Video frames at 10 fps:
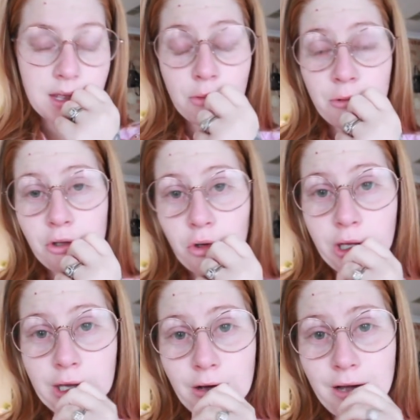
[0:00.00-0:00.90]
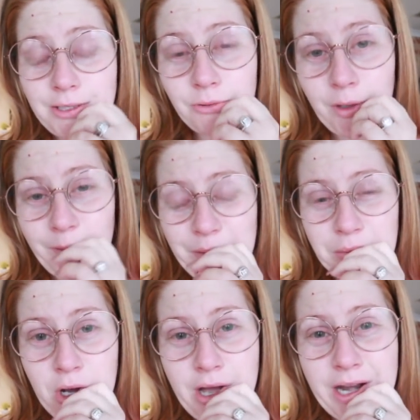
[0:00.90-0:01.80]
And I wanna go get ice cream
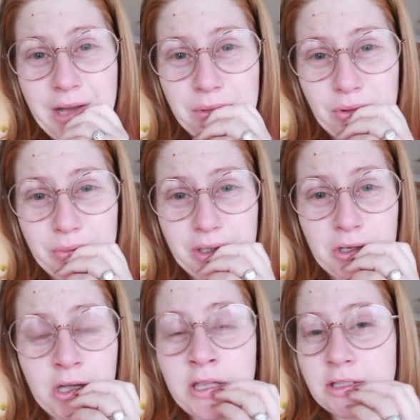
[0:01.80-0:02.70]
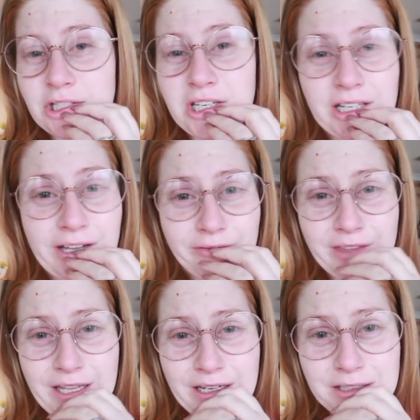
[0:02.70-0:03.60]
and pineapple because she
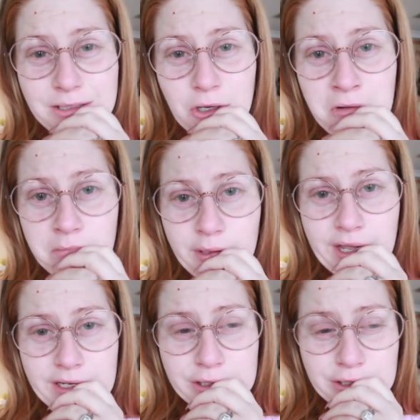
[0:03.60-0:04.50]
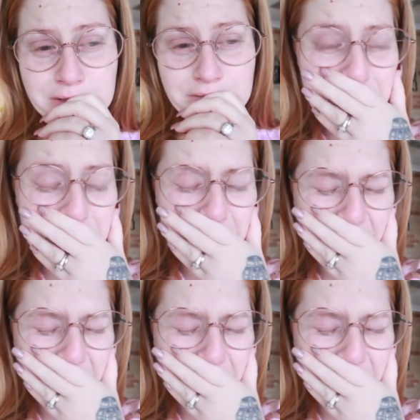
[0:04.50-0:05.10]
loved that as a combination.